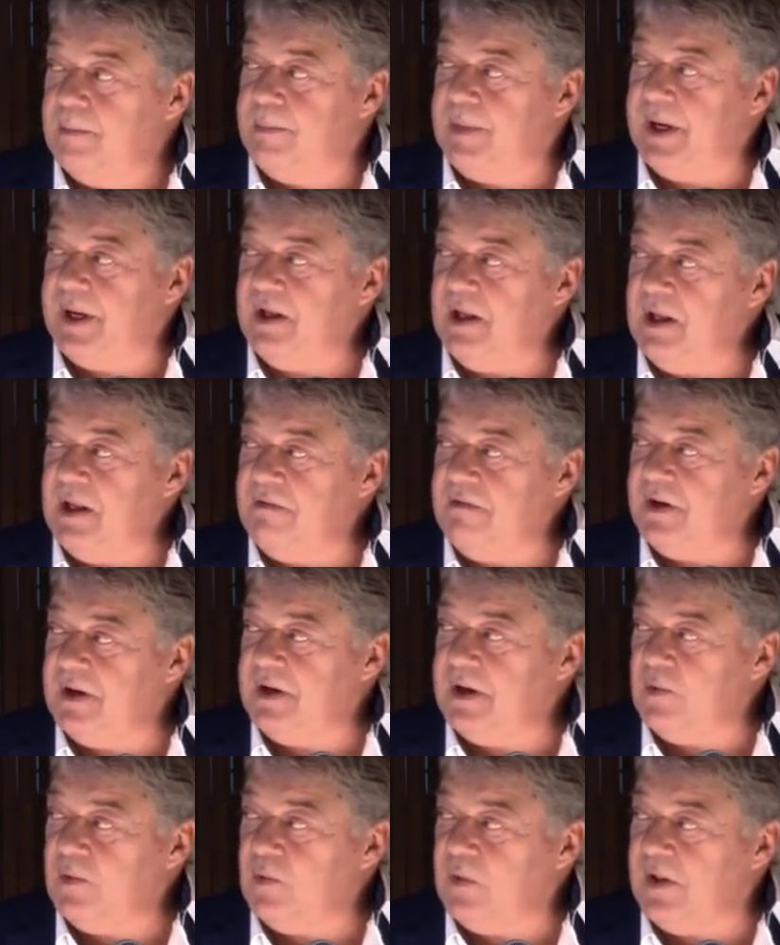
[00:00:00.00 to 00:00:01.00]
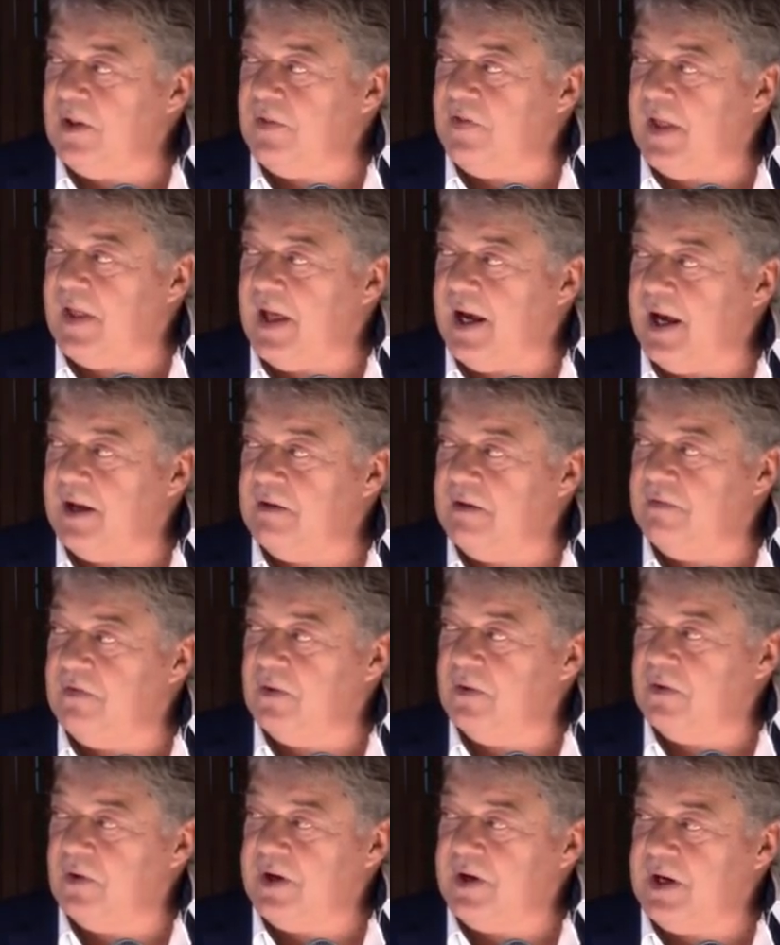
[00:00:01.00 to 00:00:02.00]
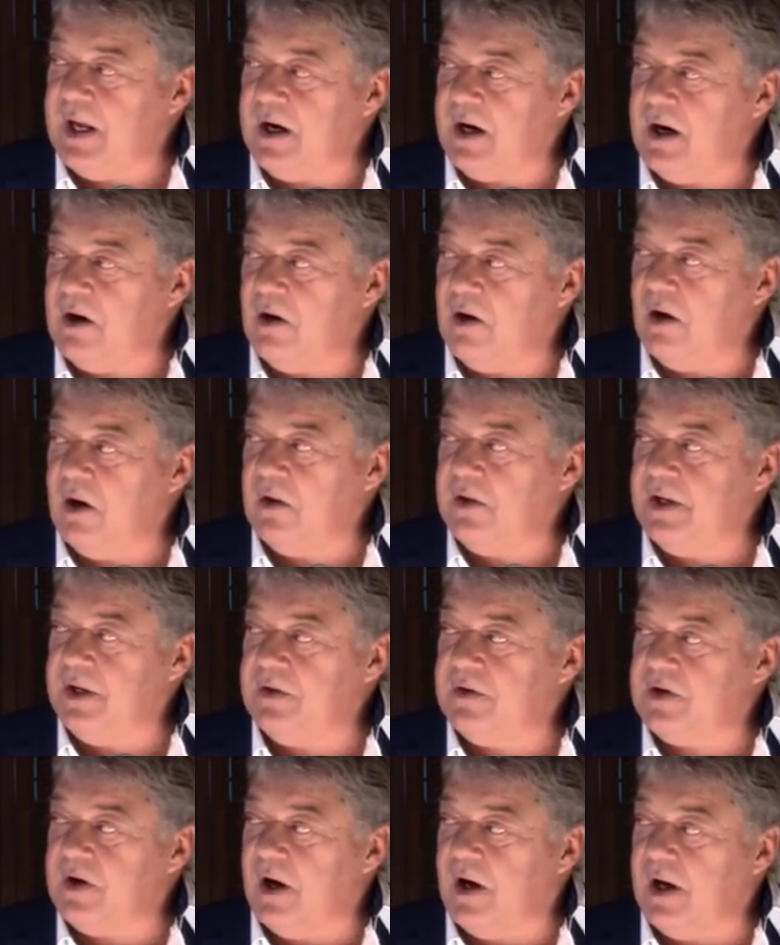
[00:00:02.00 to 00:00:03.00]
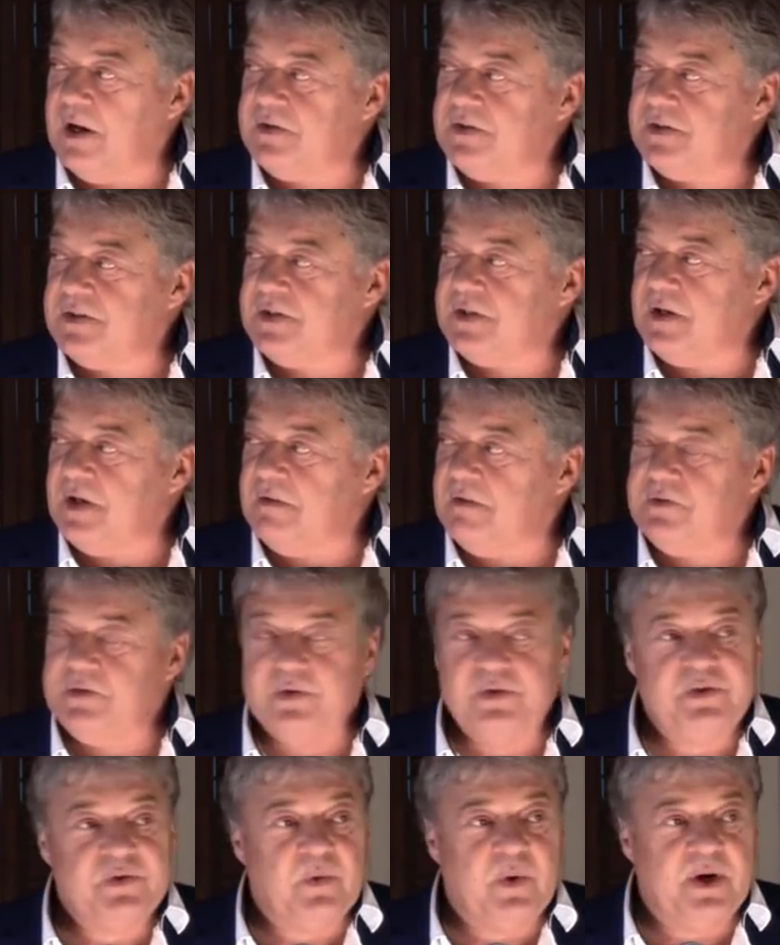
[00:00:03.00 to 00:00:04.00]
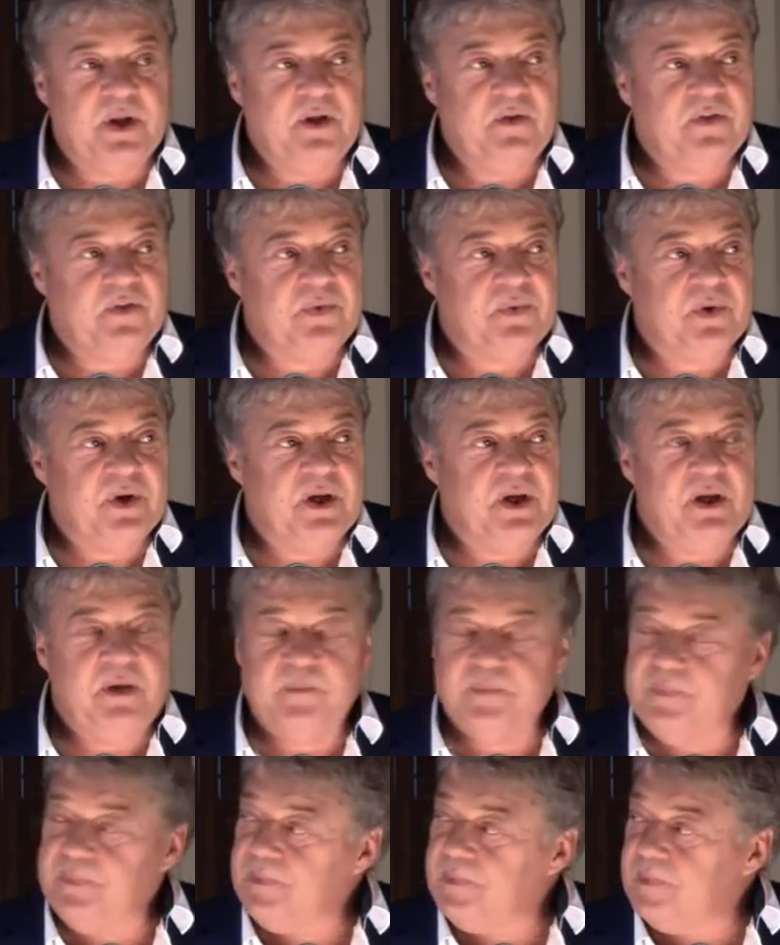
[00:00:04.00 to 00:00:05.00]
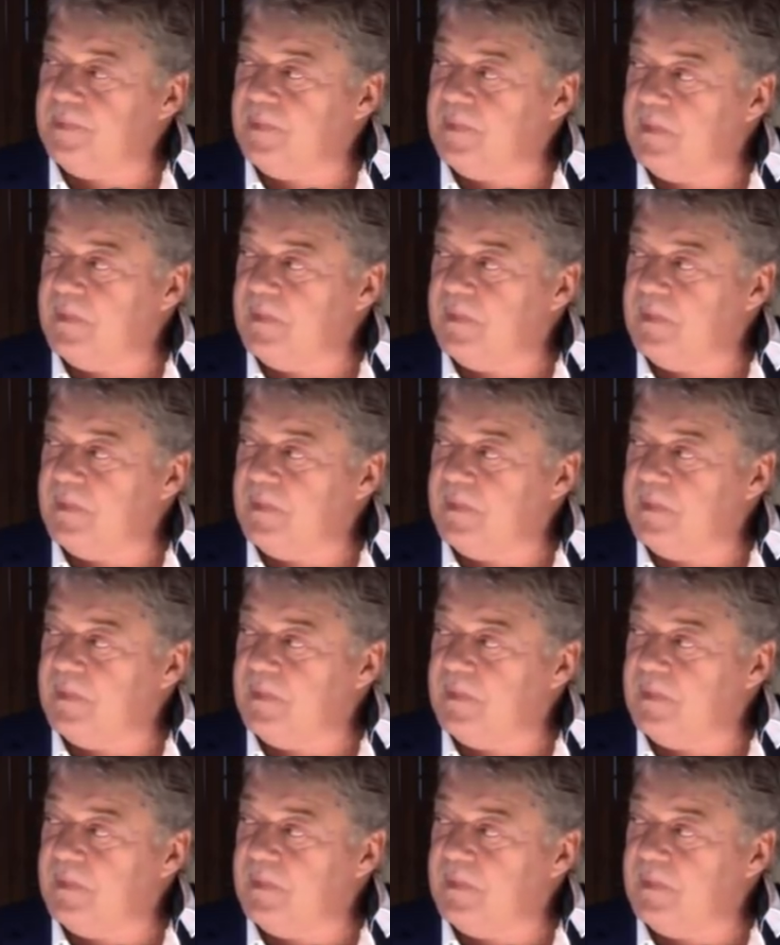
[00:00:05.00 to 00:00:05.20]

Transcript: But even with that, if you look at our all-in costs of $223,